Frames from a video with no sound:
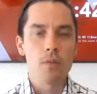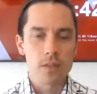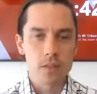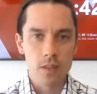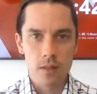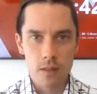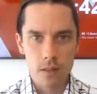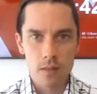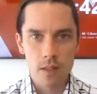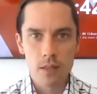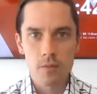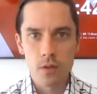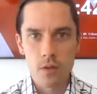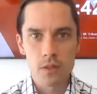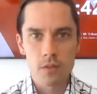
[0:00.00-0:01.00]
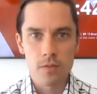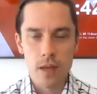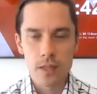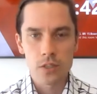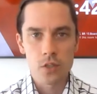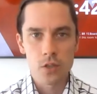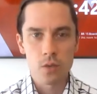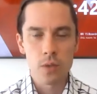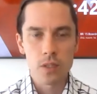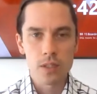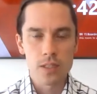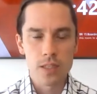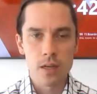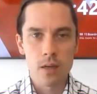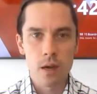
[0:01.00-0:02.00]
Obviously, the inverse of that is true when
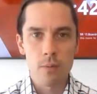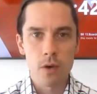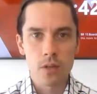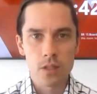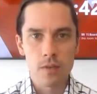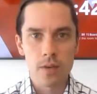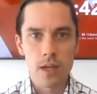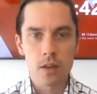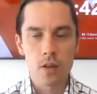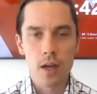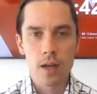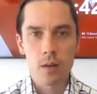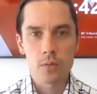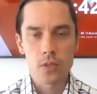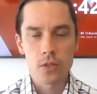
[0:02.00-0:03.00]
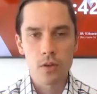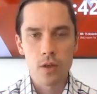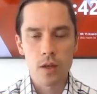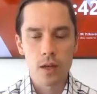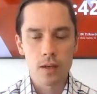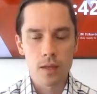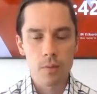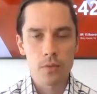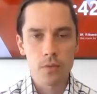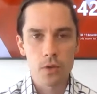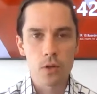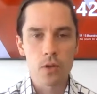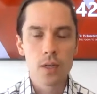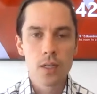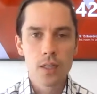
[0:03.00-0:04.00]
you see a positive headline come
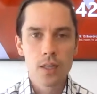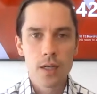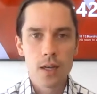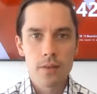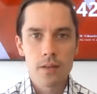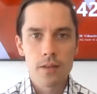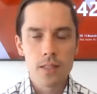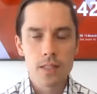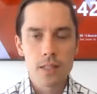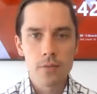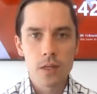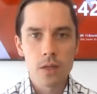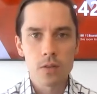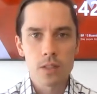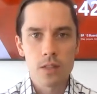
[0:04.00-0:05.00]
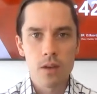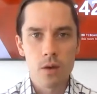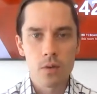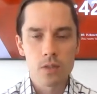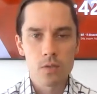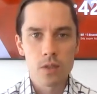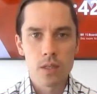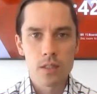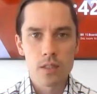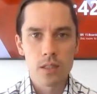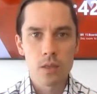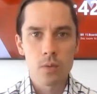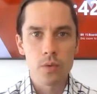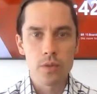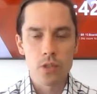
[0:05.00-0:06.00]
through. The difficulty, though, is really
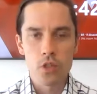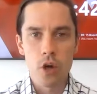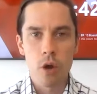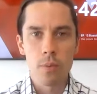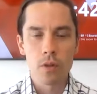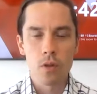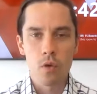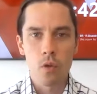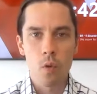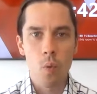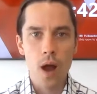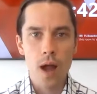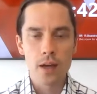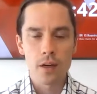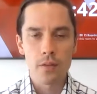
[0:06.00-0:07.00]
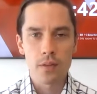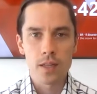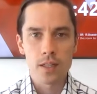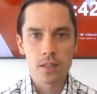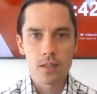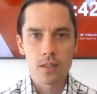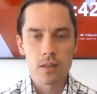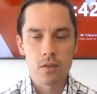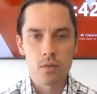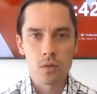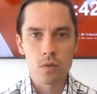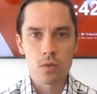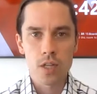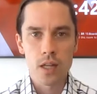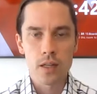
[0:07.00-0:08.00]
dealing with the chop along the way, and I think that's the
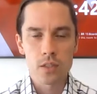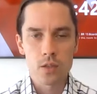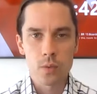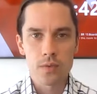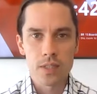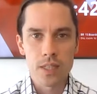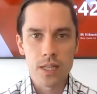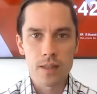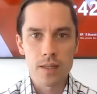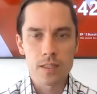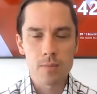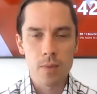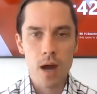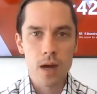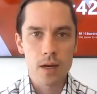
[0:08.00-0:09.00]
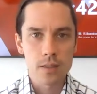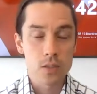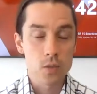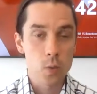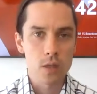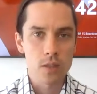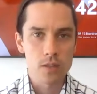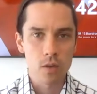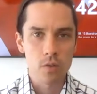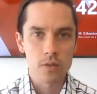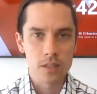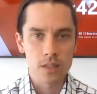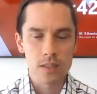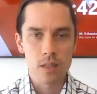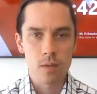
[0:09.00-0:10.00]
real challenge that we've seen in these markets, as well as
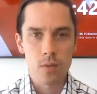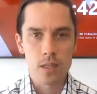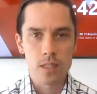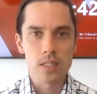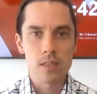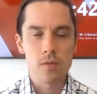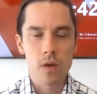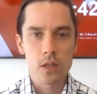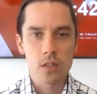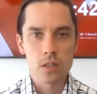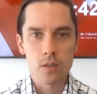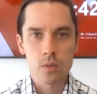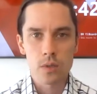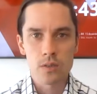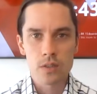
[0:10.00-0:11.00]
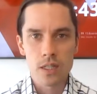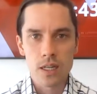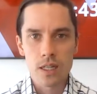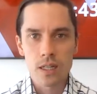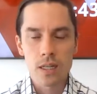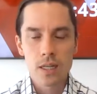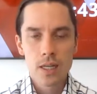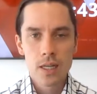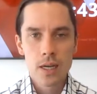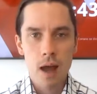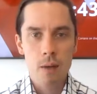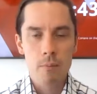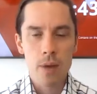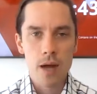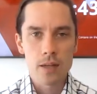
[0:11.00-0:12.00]
obviously some of the dysfunction that we've seen in
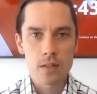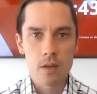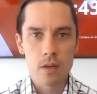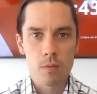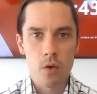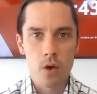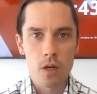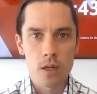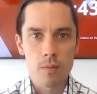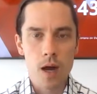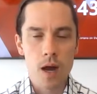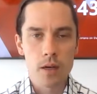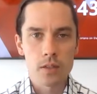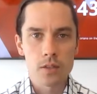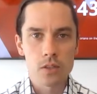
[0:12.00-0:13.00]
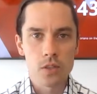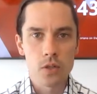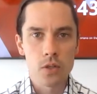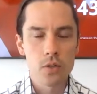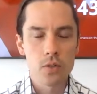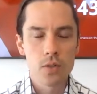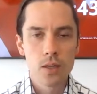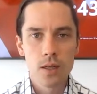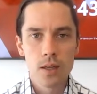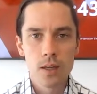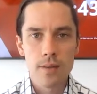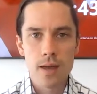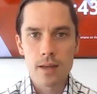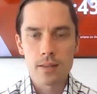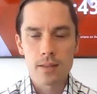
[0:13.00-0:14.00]
parts of the commodity markets too.
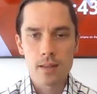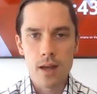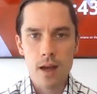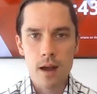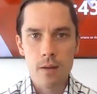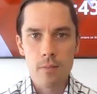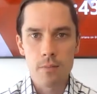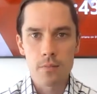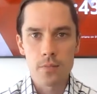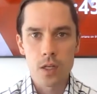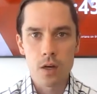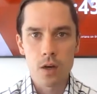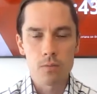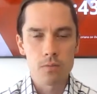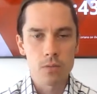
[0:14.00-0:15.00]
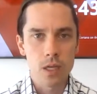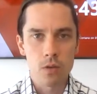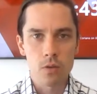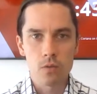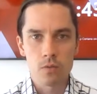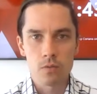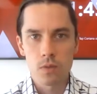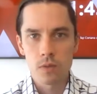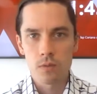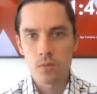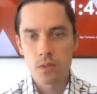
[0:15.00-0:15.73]
That nickel.